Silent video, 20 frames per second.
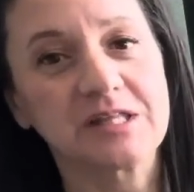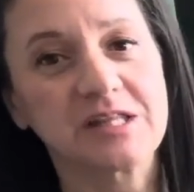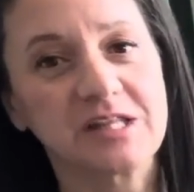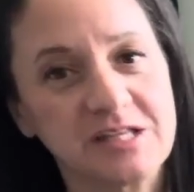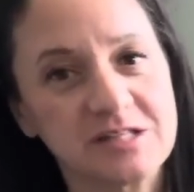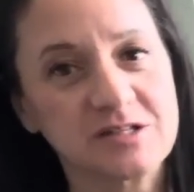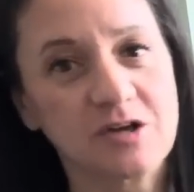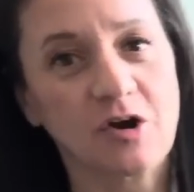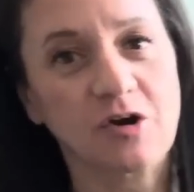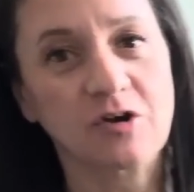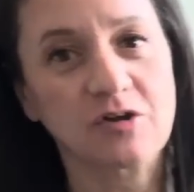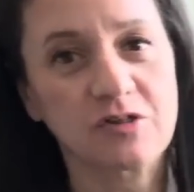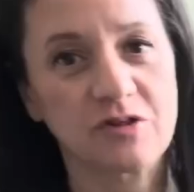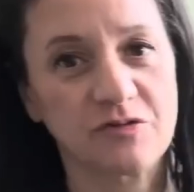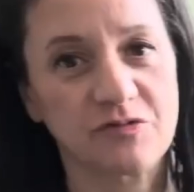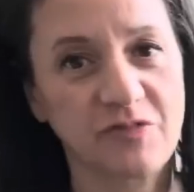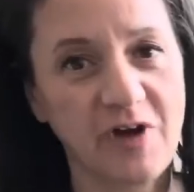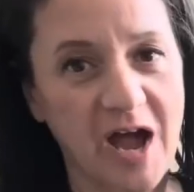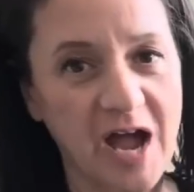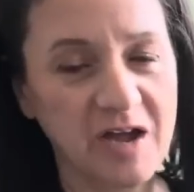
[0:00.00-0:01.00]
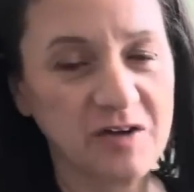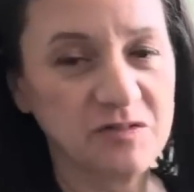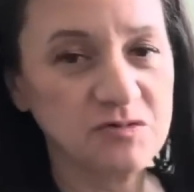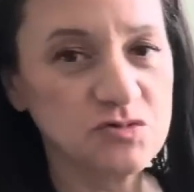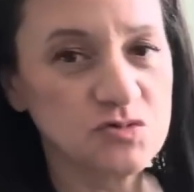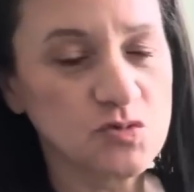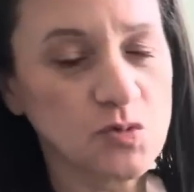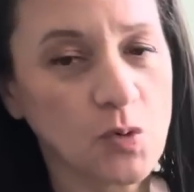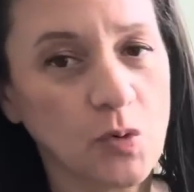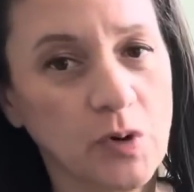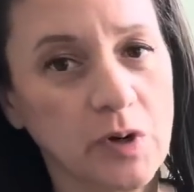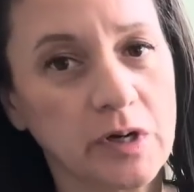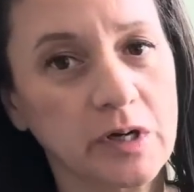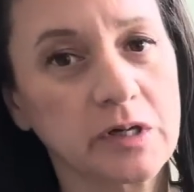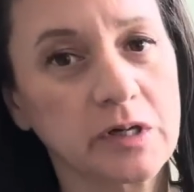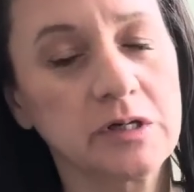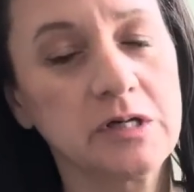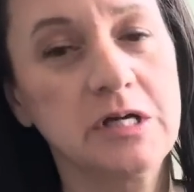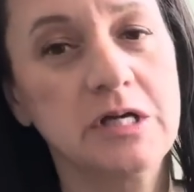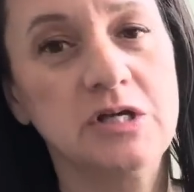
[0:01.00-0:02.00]
These are the
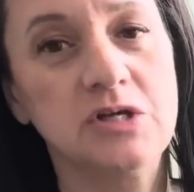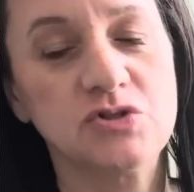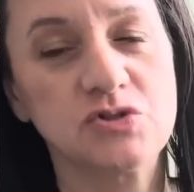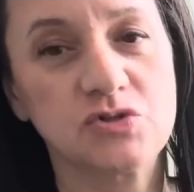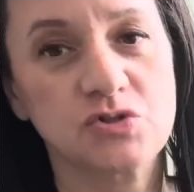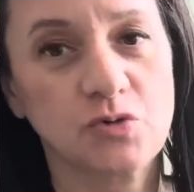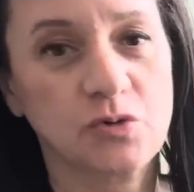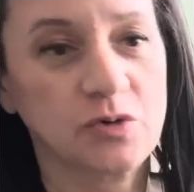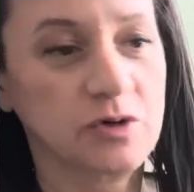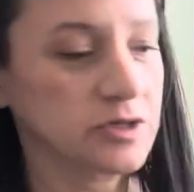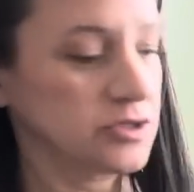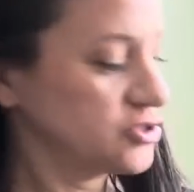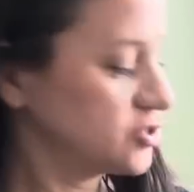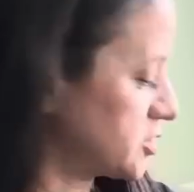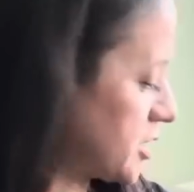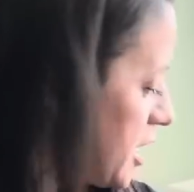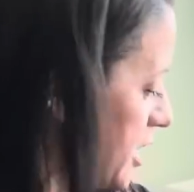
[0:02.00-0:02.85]
5-drawer storage